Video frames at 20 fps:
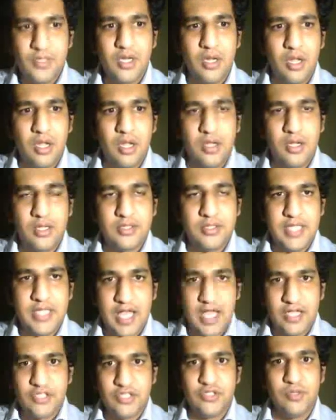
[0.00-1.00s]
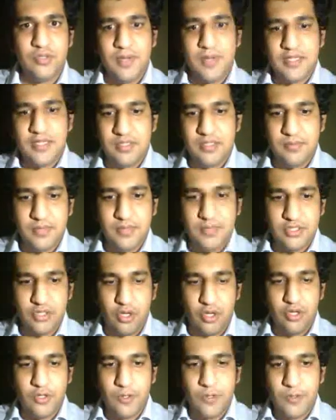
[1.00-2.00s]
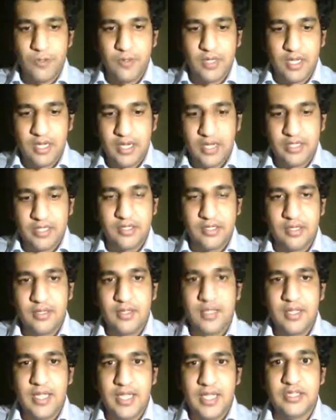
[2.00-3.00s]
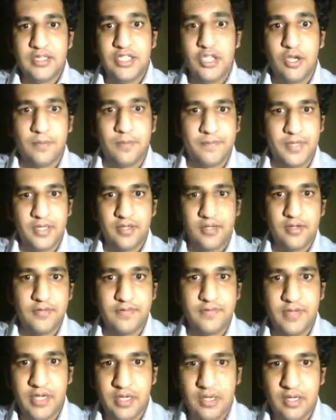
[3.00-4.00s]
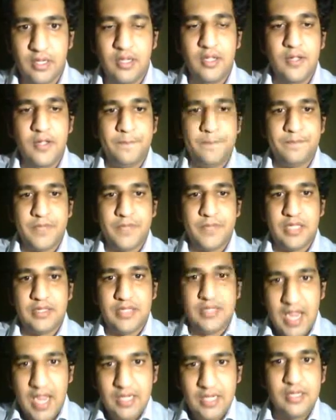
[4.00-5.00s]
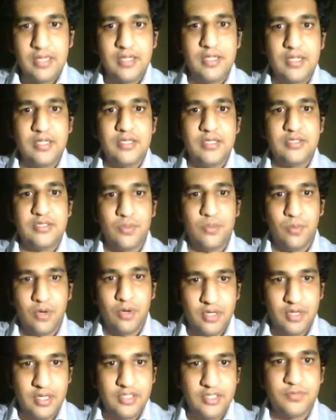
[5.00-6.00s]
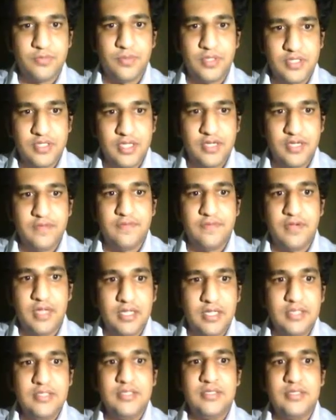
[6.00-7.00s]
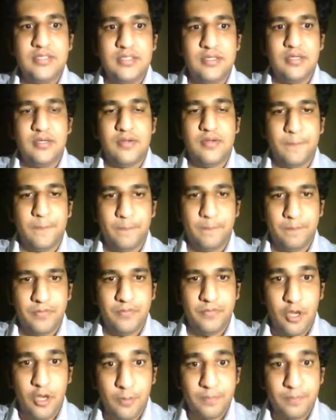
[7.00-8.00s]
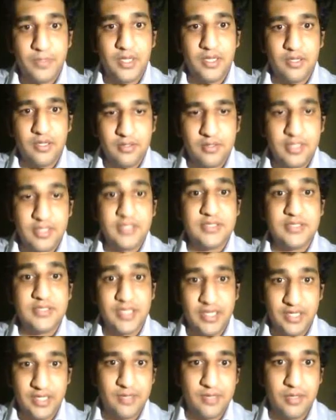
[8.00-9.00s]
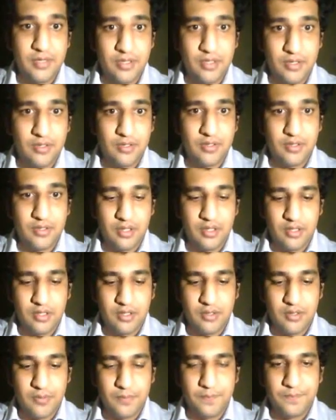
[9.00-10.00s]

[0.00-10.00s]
the exoplasm is all going to collect in the optic nerve head, and that is what is perceived as optic disc edema, or